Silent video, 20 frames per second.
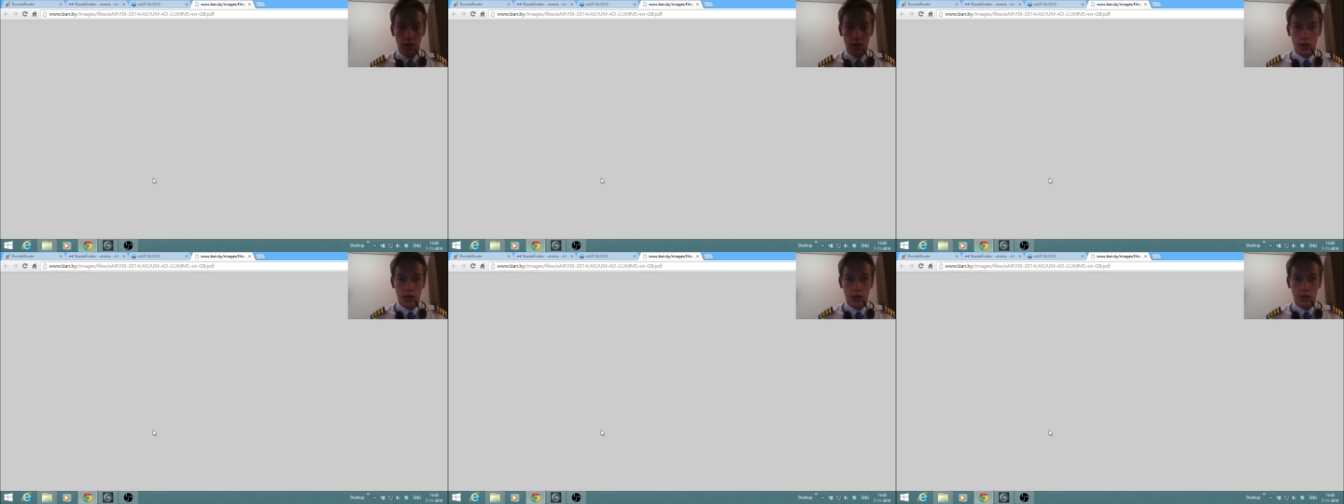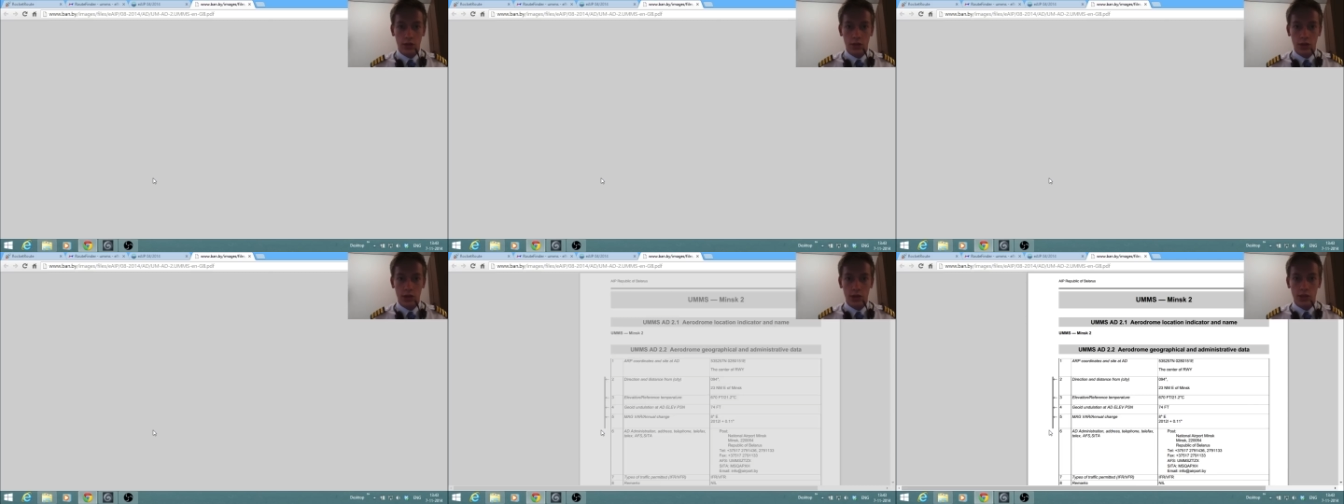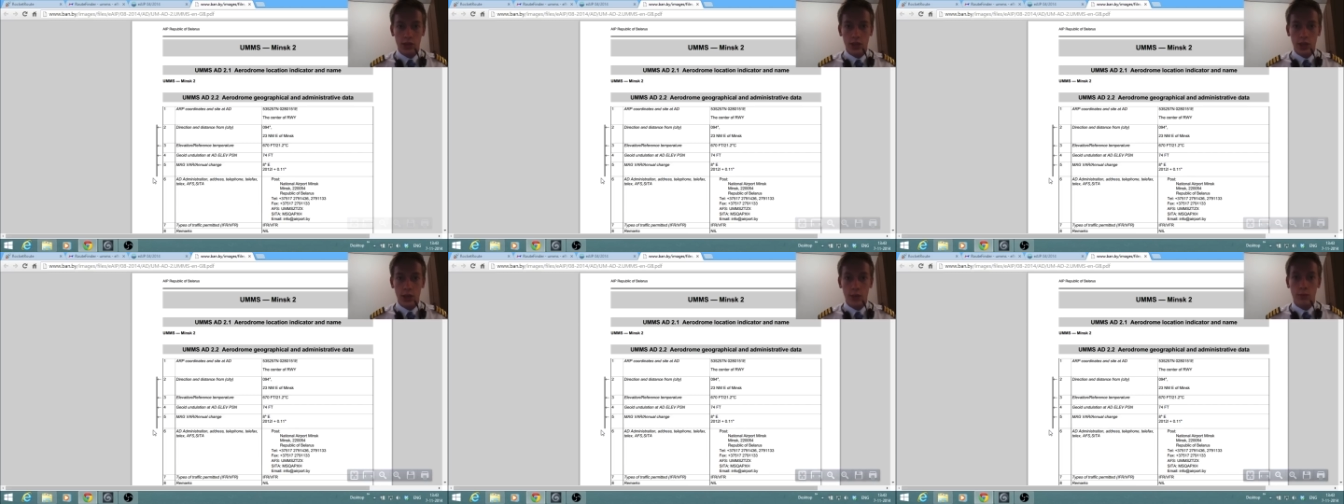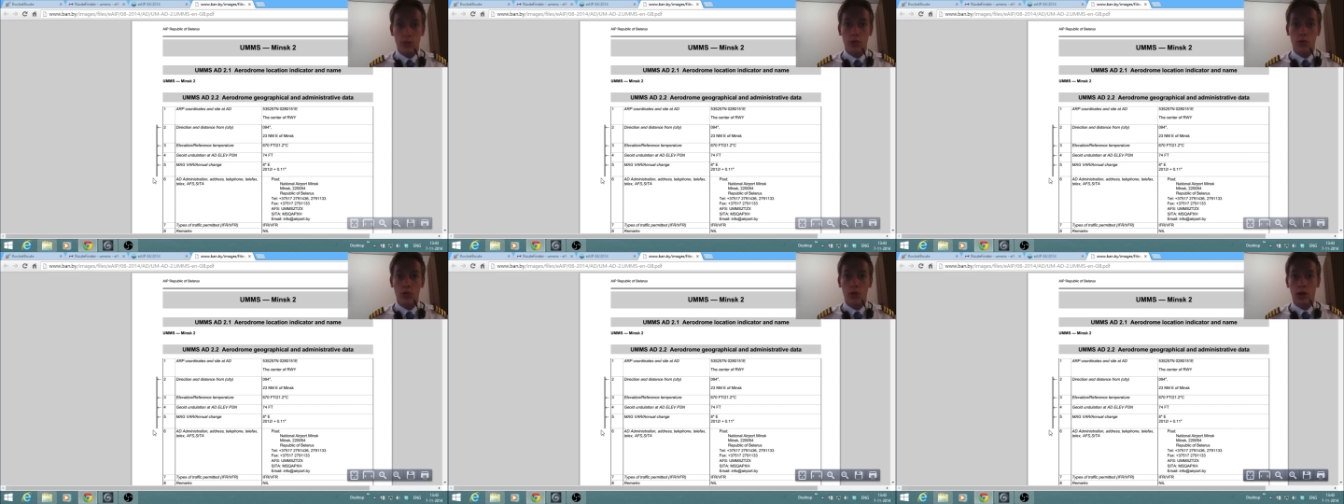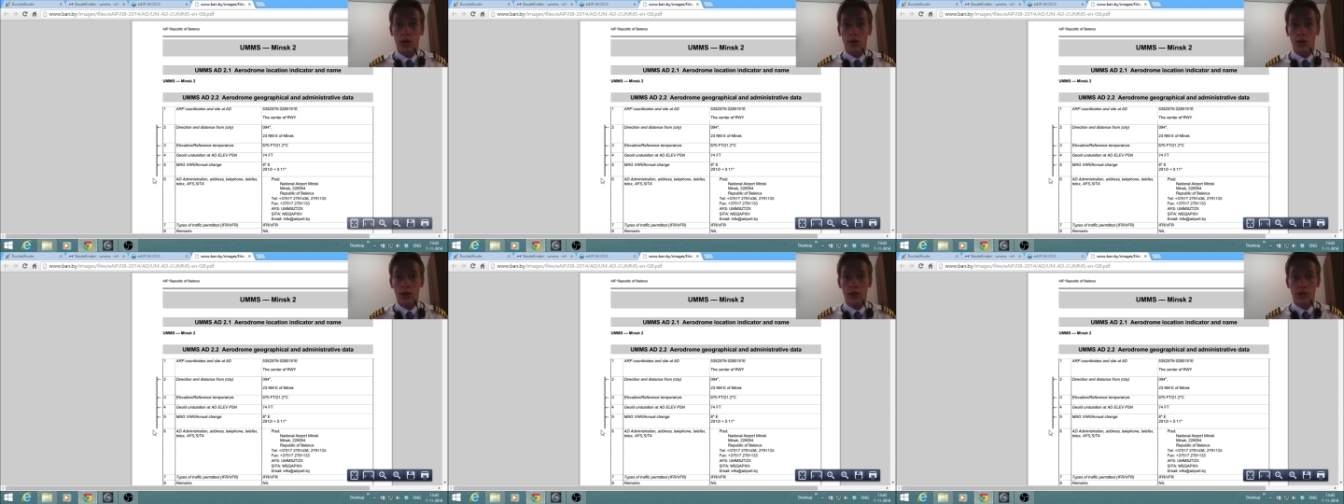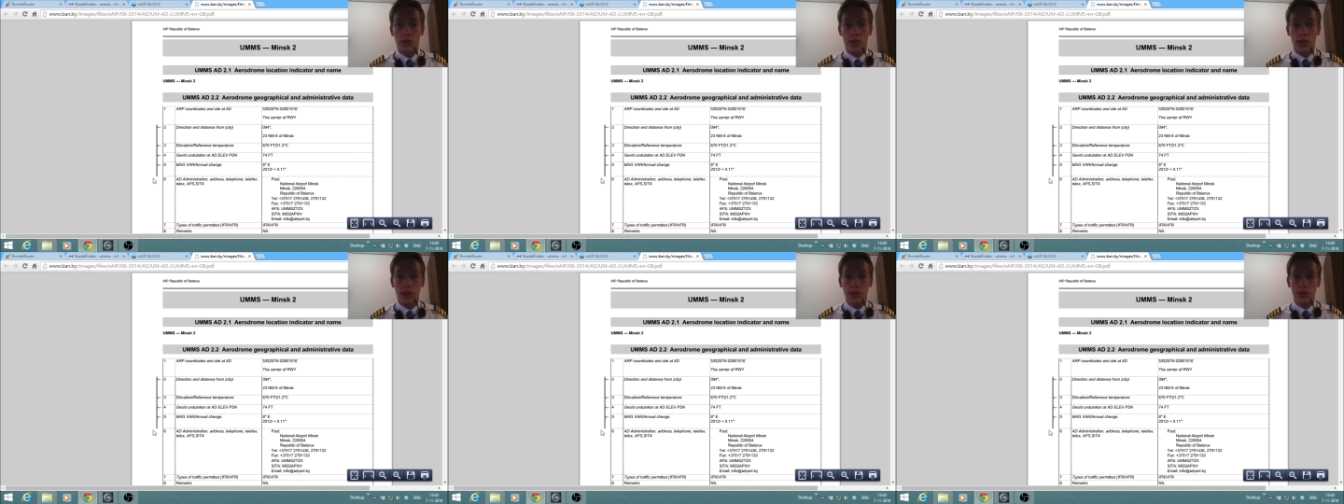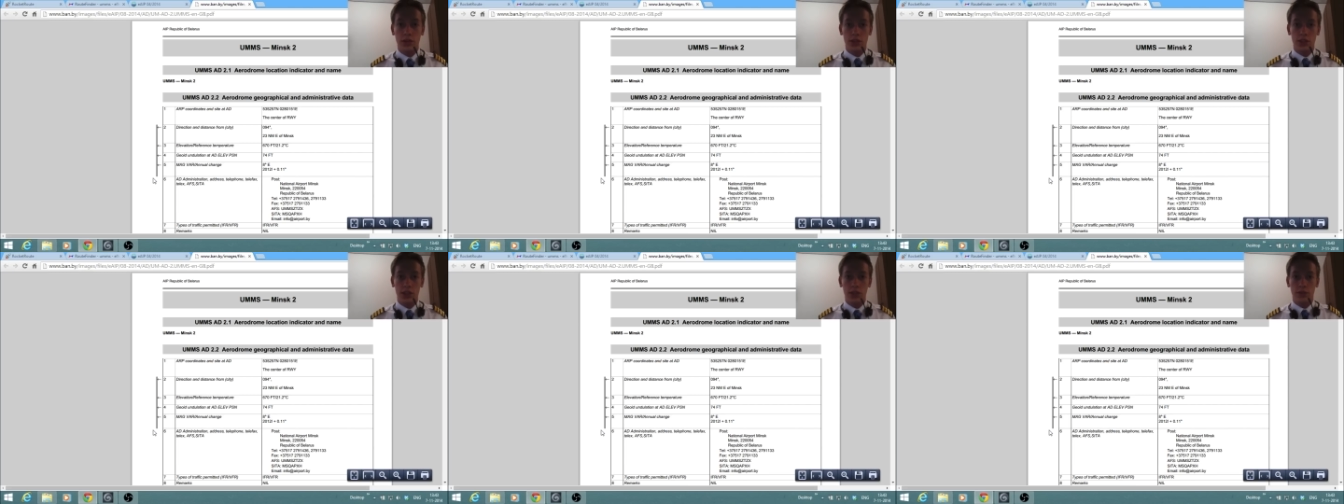And that's the airport where there's A
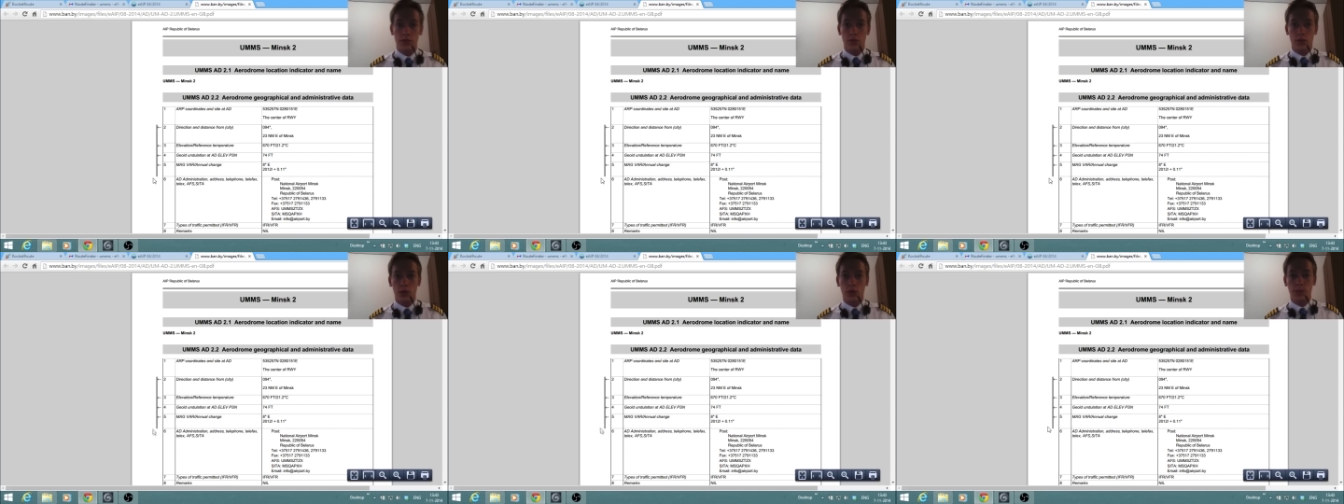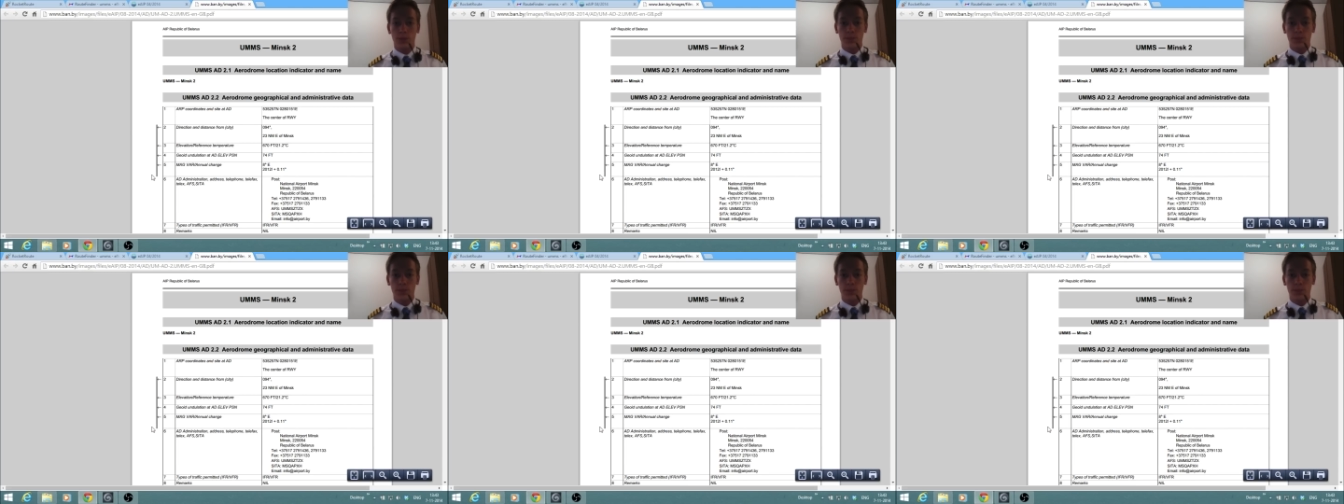T C for.